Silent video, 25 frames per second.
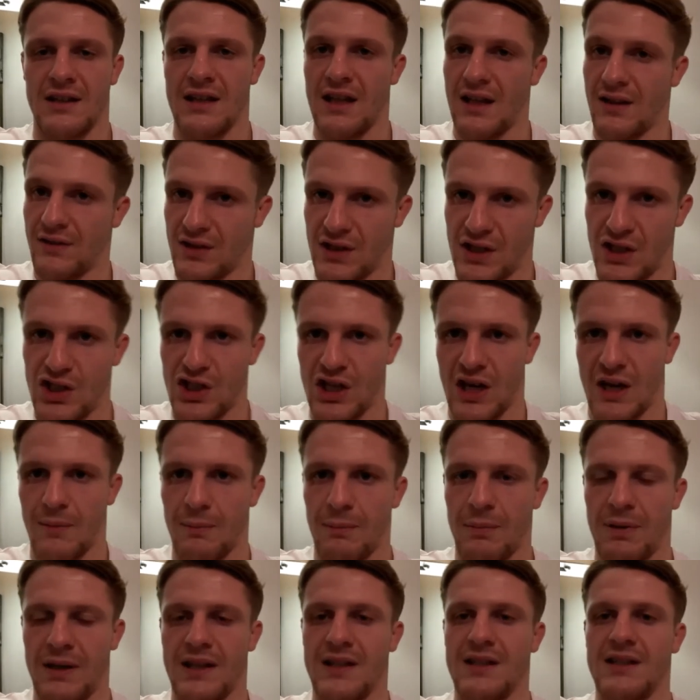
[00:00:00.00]
UFC
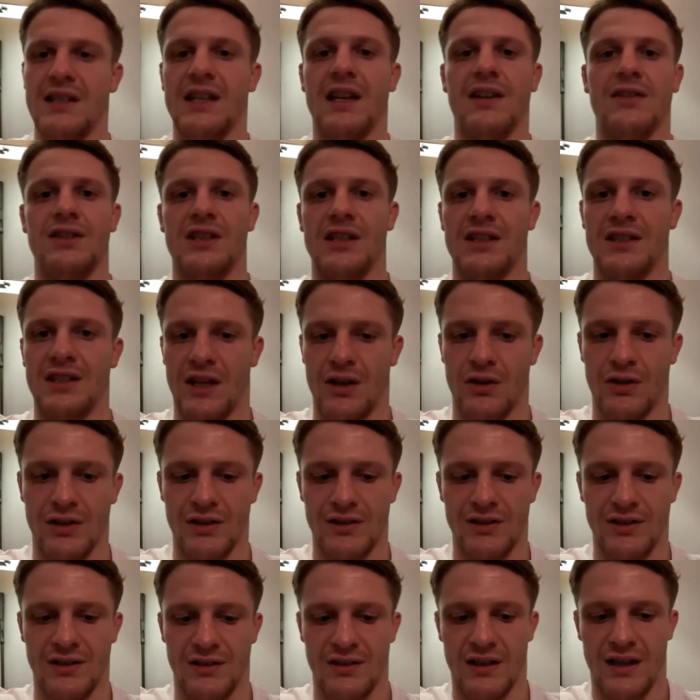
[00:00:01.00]
champions, UFC
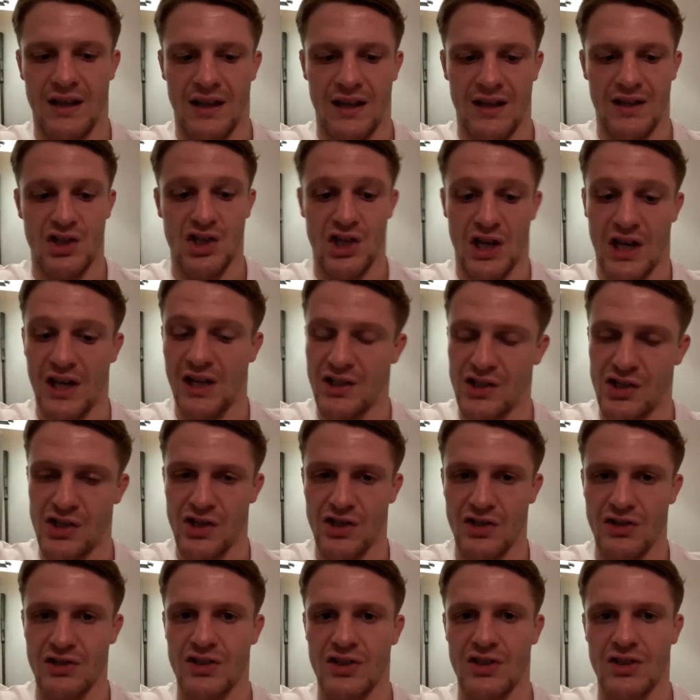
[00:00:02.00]
title
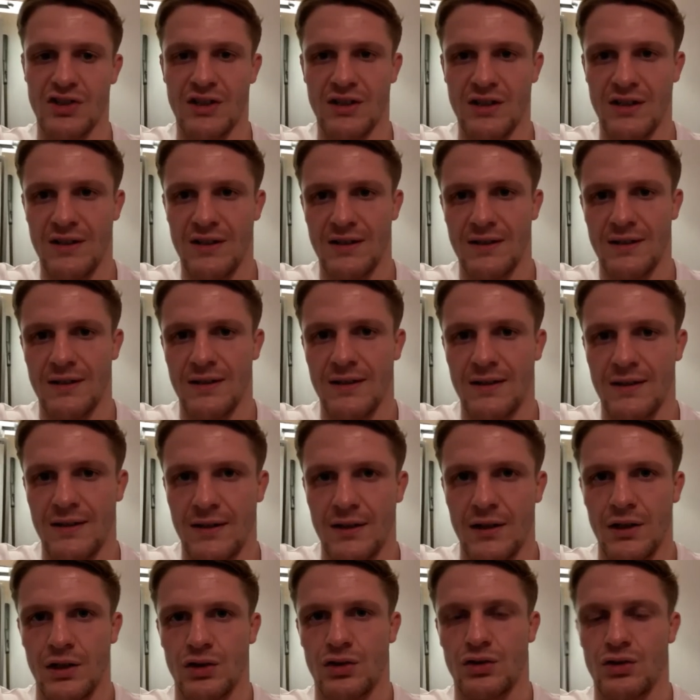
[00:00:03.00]
challengers.
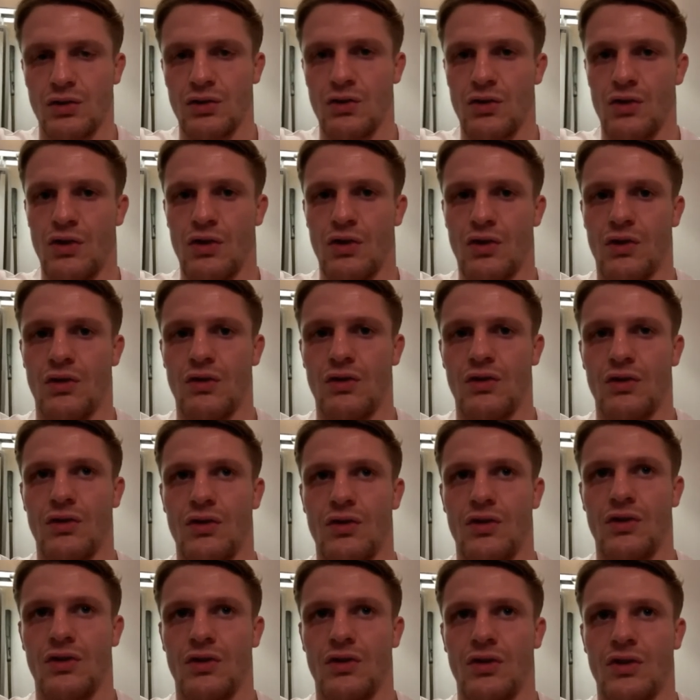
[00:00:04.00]
So,
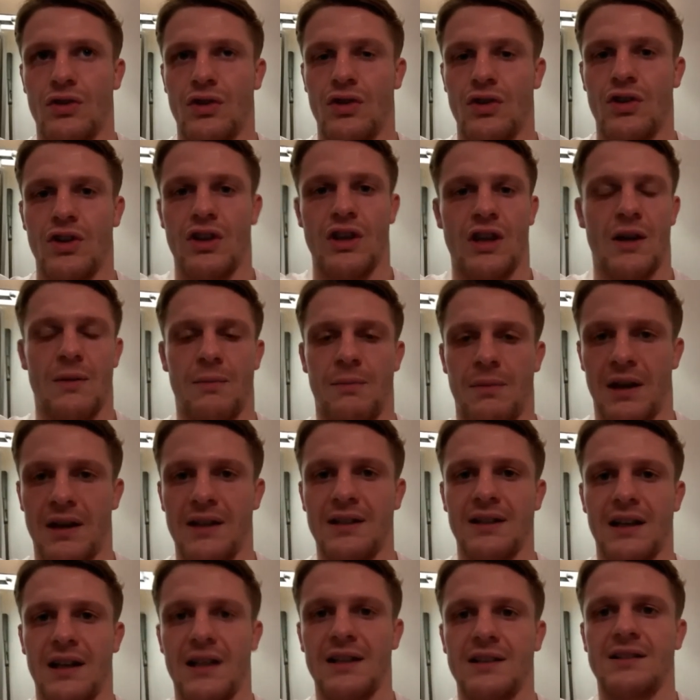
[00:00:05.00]
yeah,
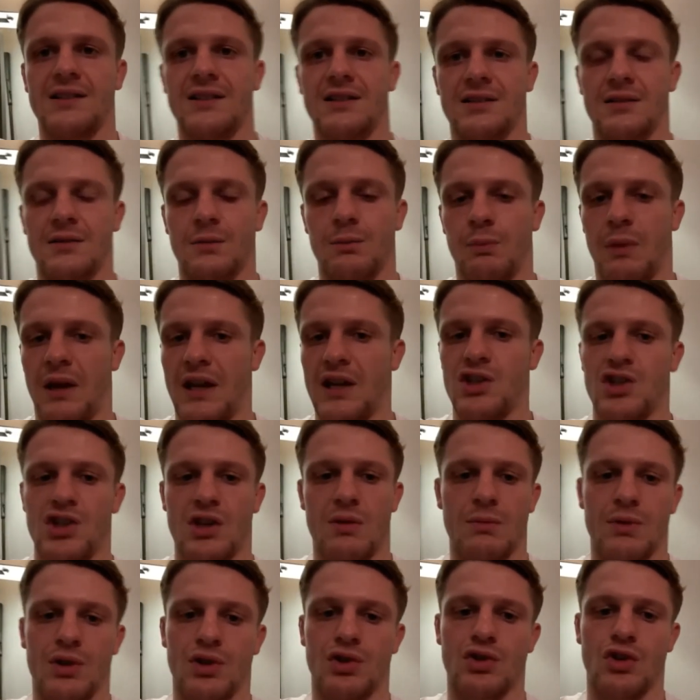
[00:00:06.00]
that's best
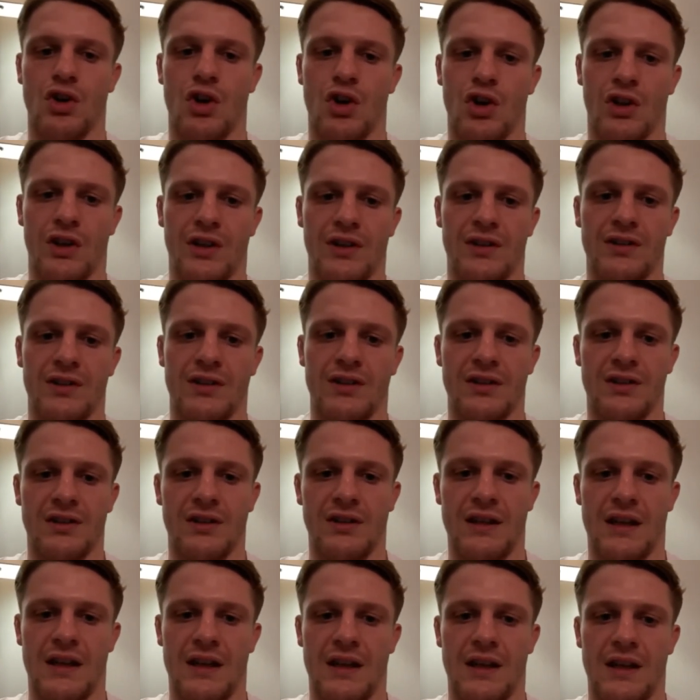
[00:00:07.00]
gym in Scotland.
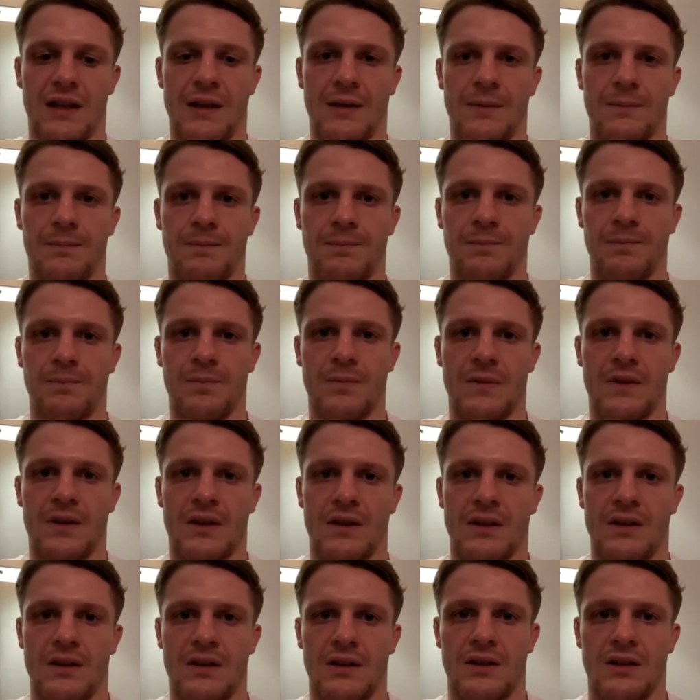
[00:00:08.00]

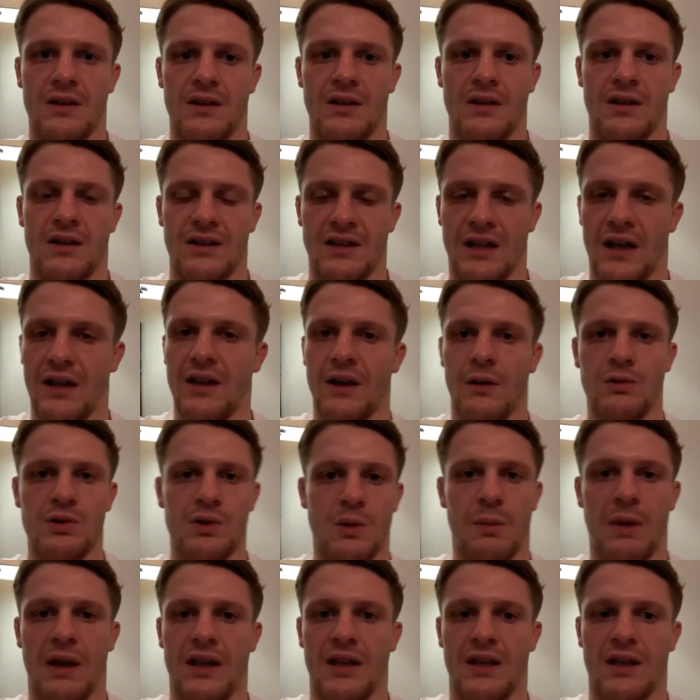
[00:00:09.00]
Now, that
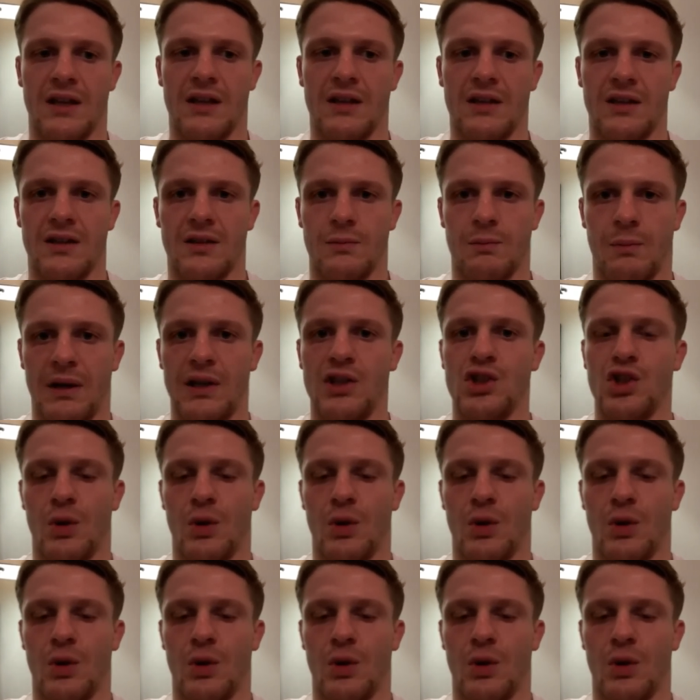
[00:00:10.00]
was a big